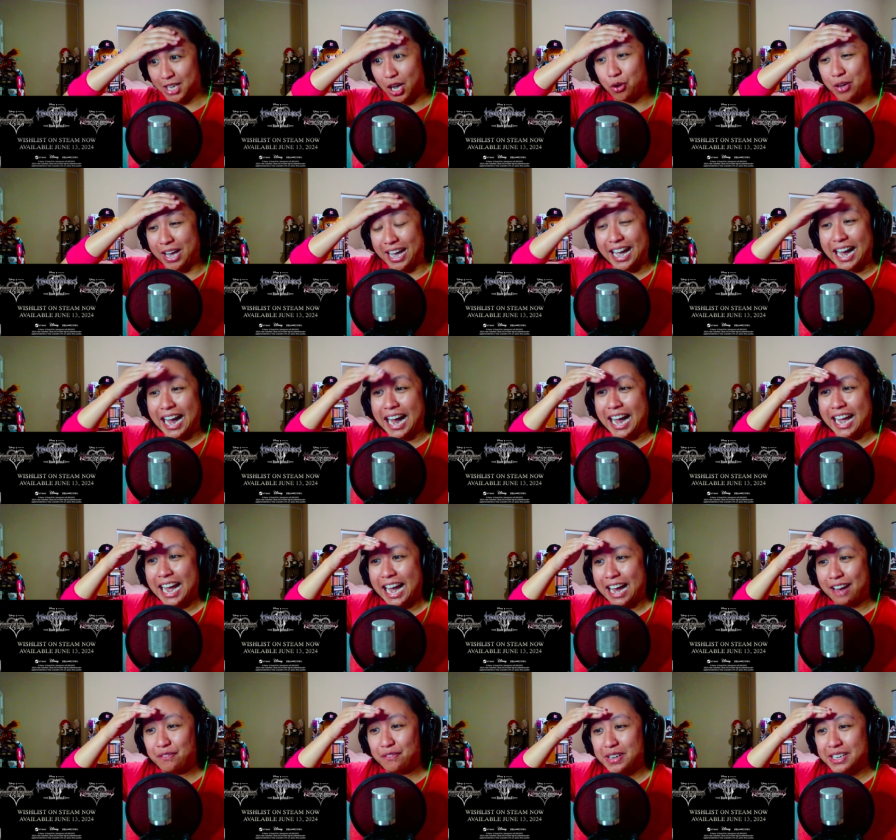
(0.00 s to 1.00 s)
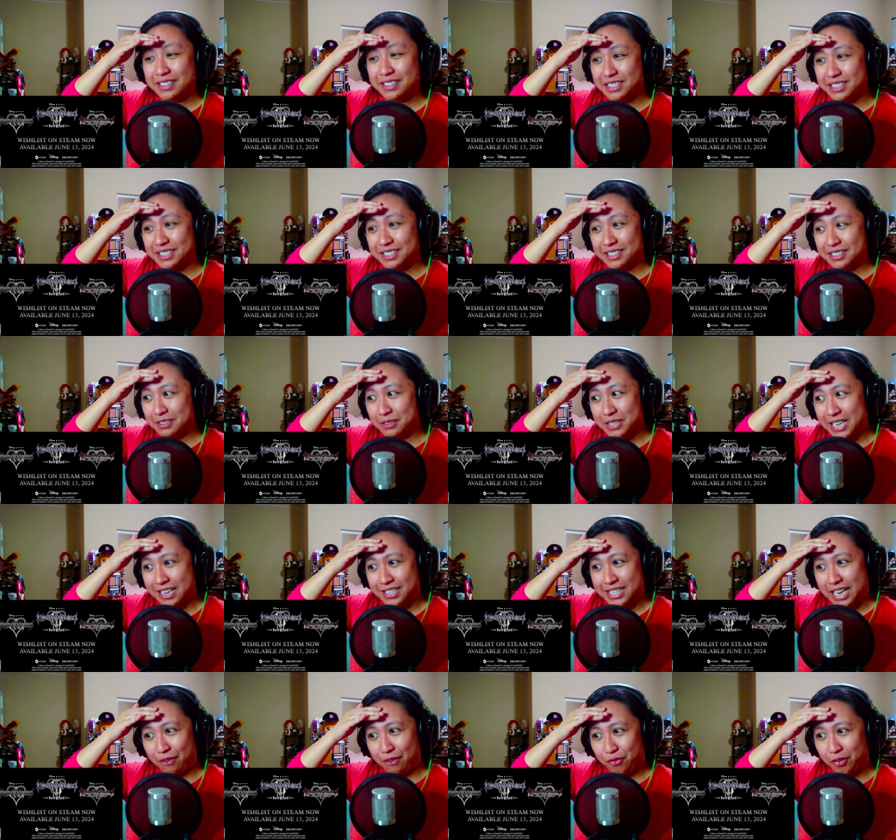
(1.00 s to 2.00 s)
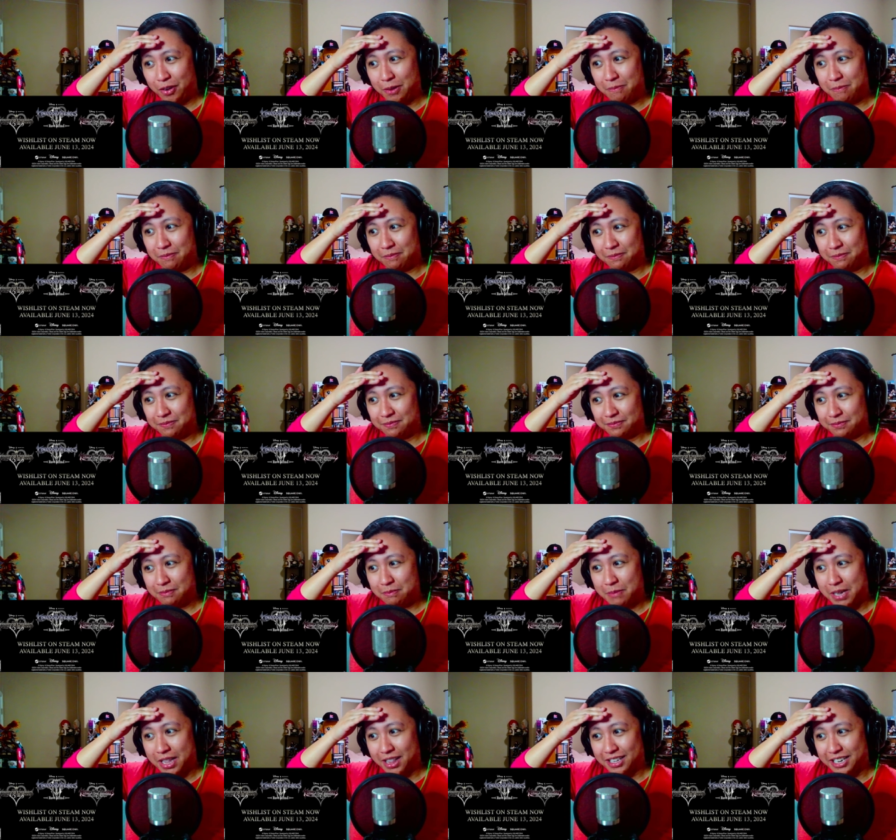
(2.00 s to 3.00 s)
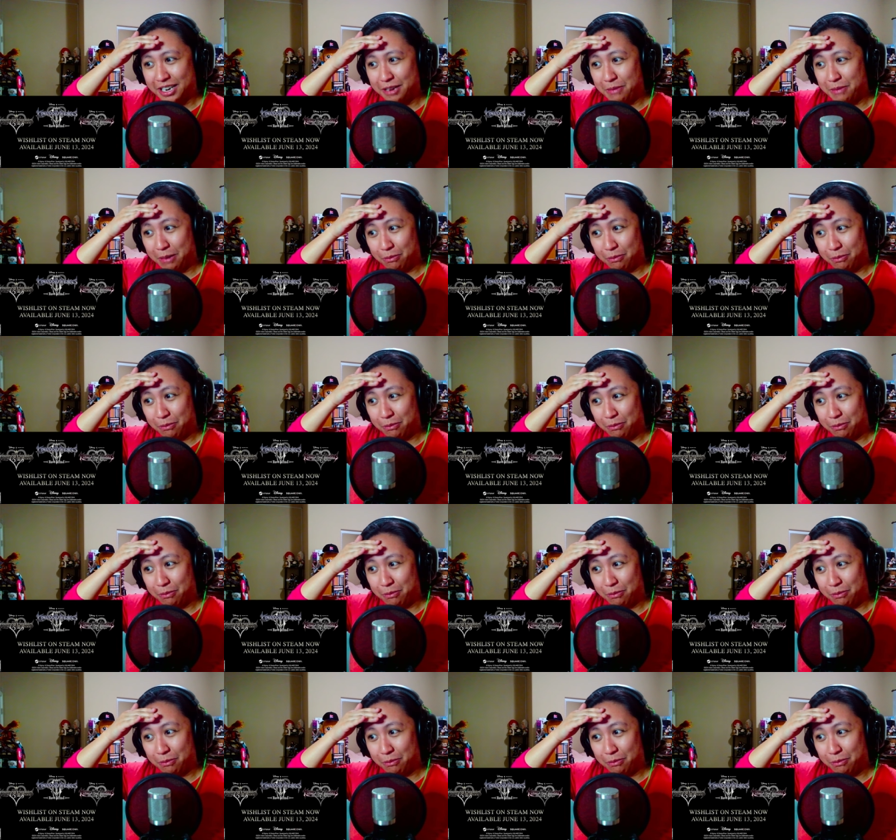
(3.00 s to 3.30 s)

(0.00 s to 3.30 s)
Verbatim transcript: Okay, I haven't. Is that from Melody of